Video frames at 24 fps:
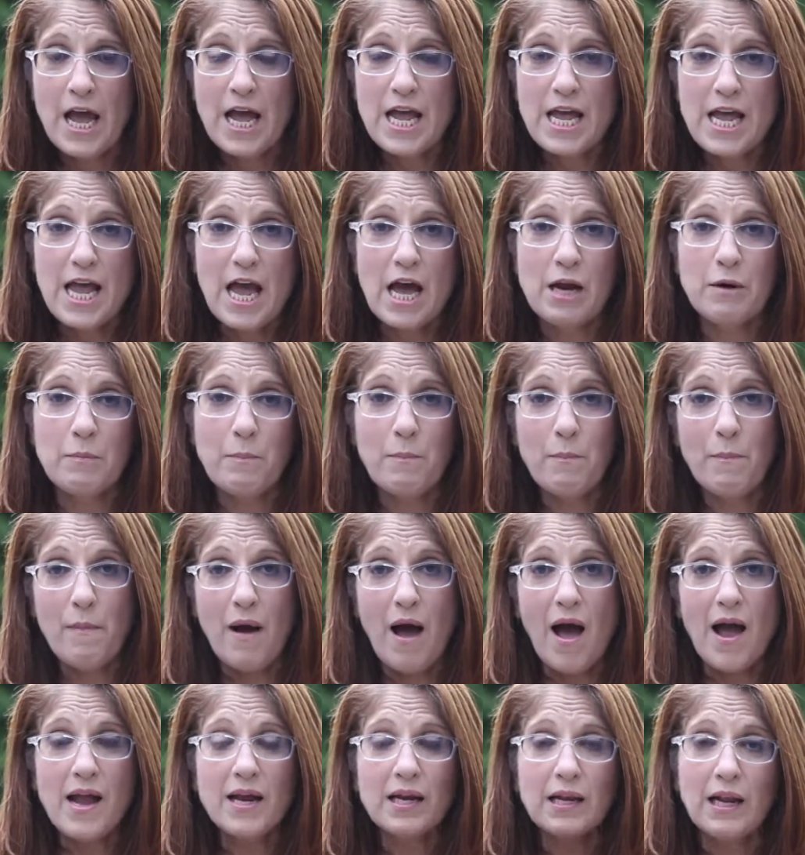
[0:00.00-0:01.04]
And
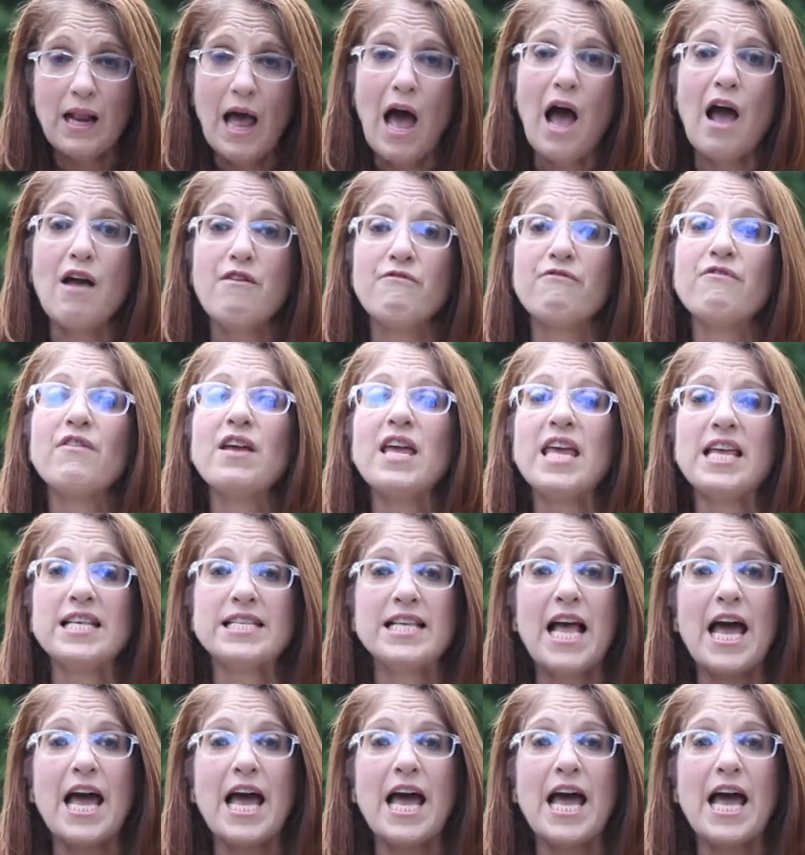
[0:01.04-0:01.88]
my life is